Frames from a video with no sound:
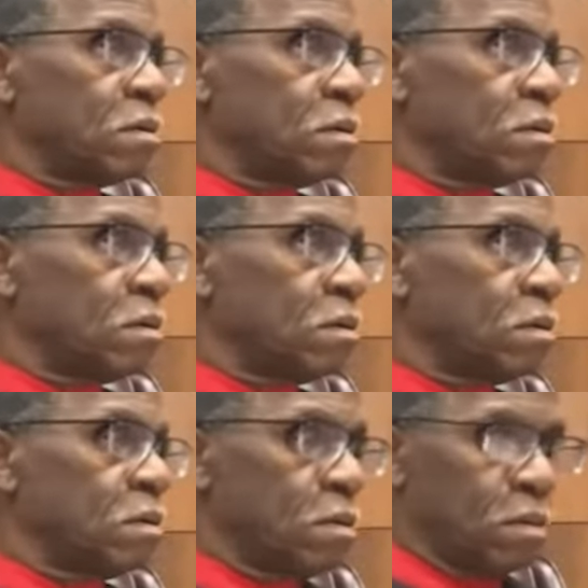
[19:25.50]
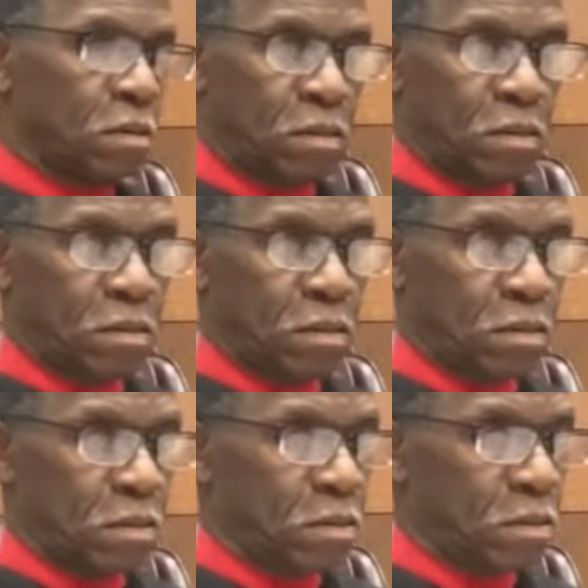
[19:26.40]

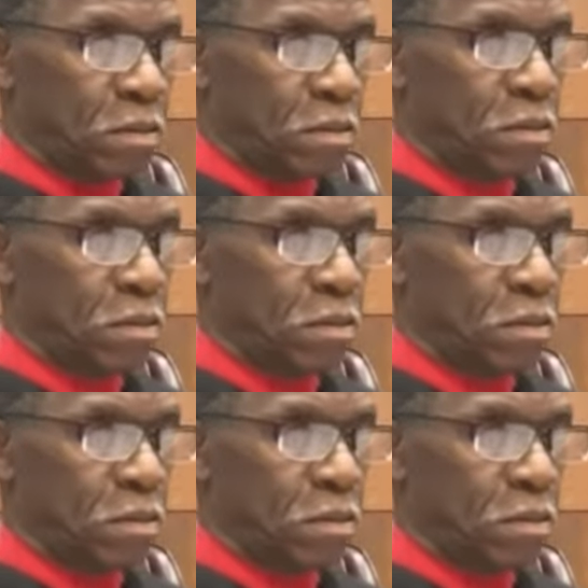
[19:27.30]
[no speech]